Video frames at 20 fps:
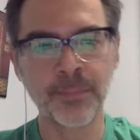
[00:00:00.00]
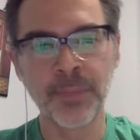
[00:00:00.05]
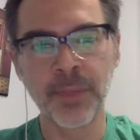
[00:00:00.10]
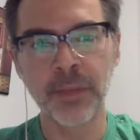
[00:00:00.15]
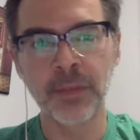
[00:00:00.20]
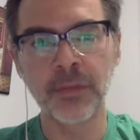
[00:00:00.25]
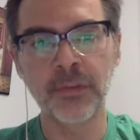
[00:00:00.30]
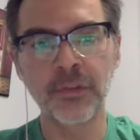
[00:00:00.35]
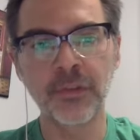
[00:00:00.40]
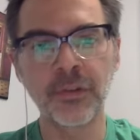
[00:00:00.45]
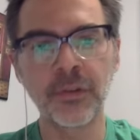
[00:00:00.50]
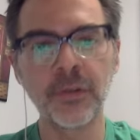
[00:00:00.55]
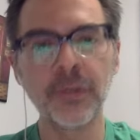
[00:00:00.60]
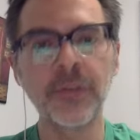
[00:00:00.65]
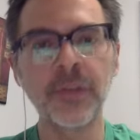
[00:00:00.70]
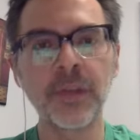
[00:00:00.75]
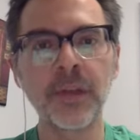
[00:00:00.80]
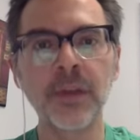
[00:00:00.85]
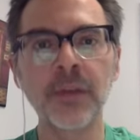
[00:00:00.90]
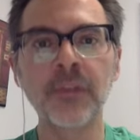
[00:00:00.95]
There's 2
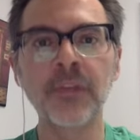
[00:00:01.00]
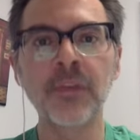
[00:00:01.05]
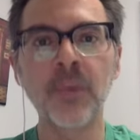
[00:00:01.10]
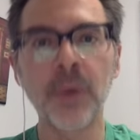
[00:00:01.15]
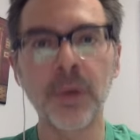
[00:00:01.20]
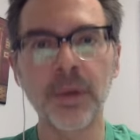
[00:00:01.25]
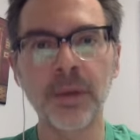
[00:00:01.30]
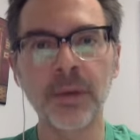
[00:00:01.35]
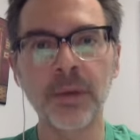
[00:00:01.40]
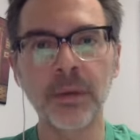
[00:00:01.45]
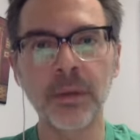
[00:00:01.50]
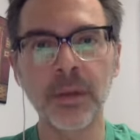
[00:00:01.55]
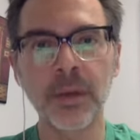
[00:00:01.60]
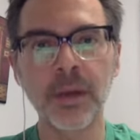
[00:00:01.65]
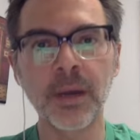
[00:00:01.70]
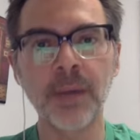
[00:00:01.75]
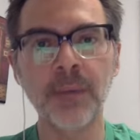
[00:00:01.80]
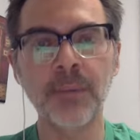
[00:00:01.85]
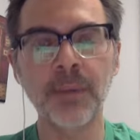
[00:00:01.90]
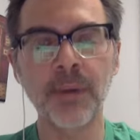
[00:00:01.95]
videos I want you to look
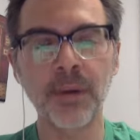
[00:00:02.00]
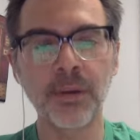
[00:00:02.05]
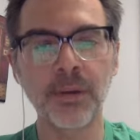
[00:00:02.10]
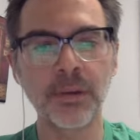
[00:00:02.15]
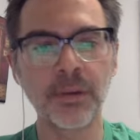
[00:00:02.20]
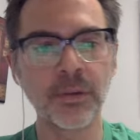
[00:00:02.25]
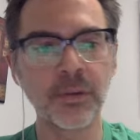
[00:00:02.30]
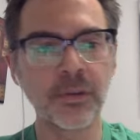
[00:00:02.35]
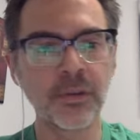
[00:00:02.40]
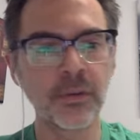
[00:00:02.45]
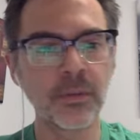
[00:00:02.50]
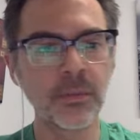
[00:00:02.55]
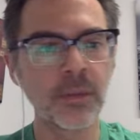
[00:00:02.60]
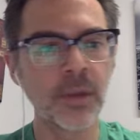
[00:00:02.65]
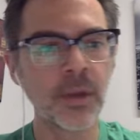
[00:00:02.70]
up on YouTube.